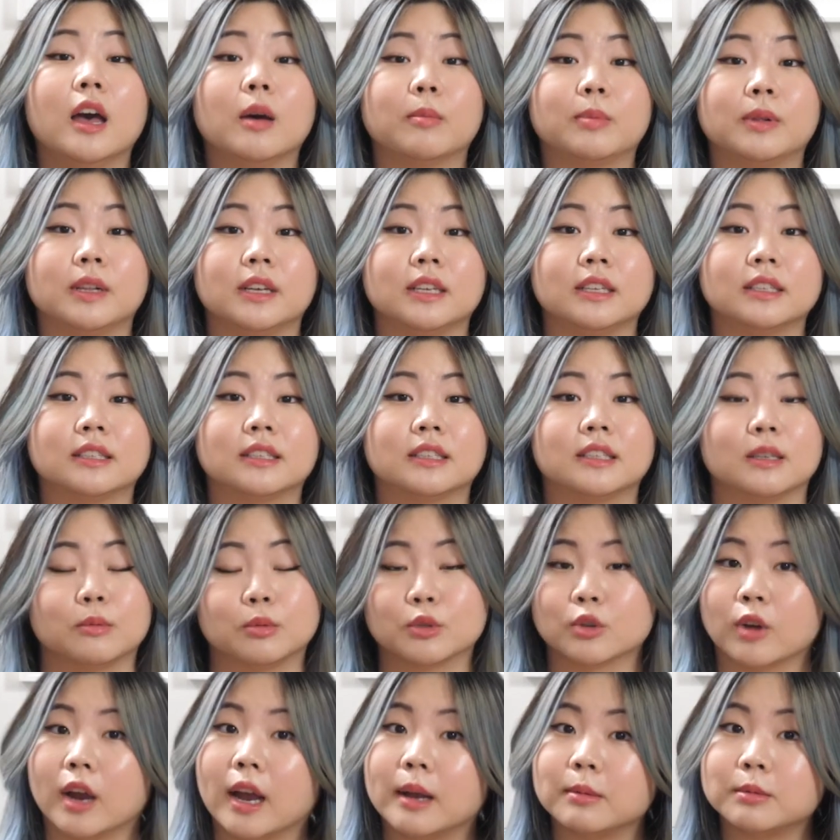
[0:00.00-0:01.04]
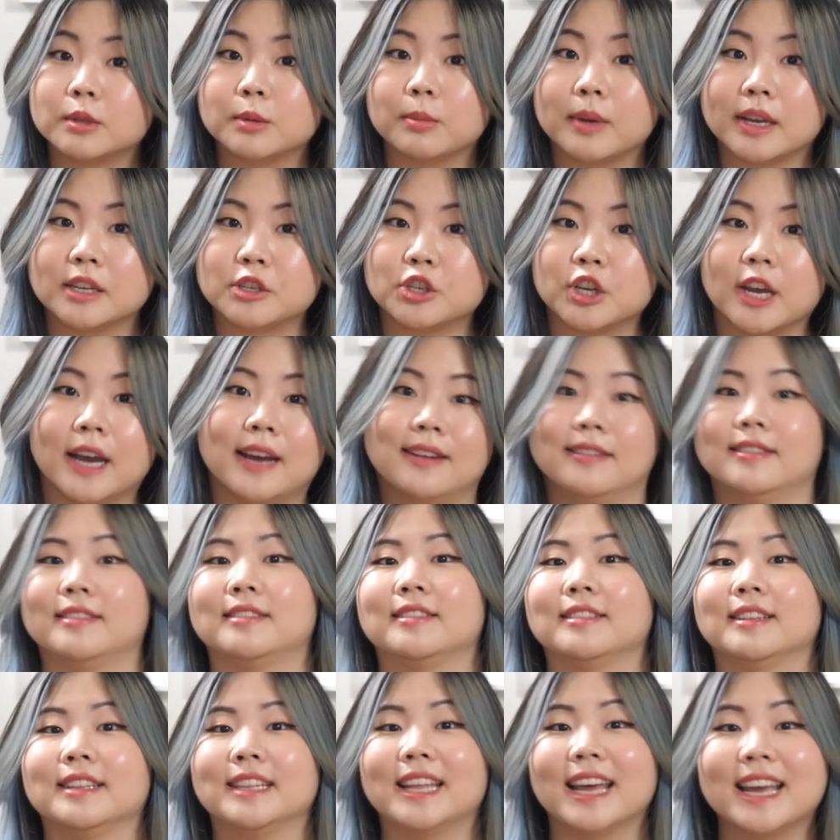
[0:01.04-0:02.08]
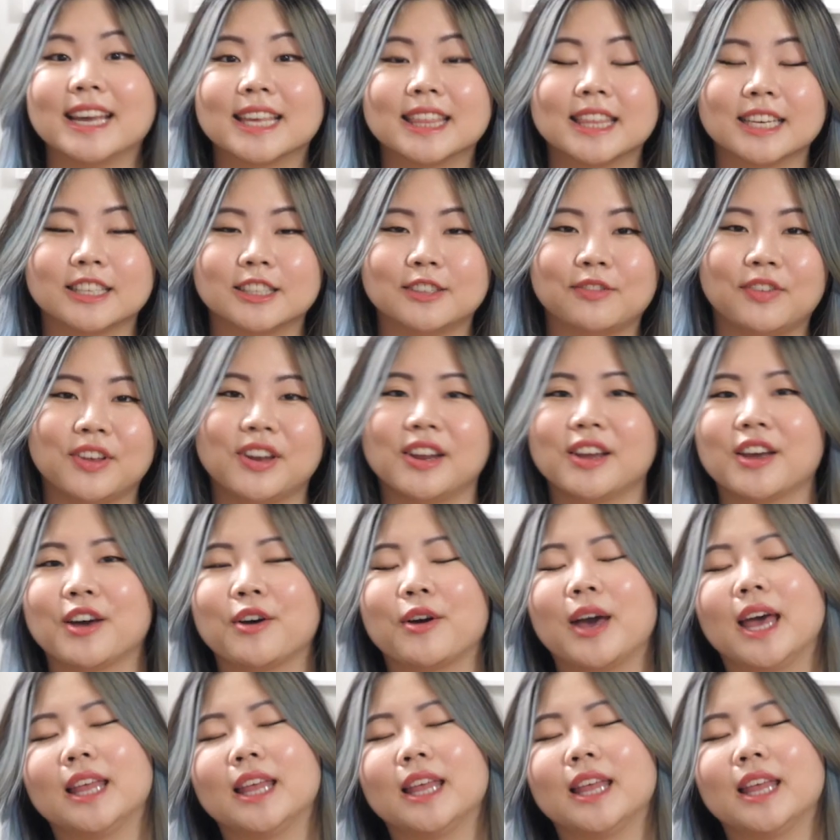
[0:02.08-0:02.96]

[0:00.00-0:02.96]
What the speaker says: please subscribe to my channel, like this video,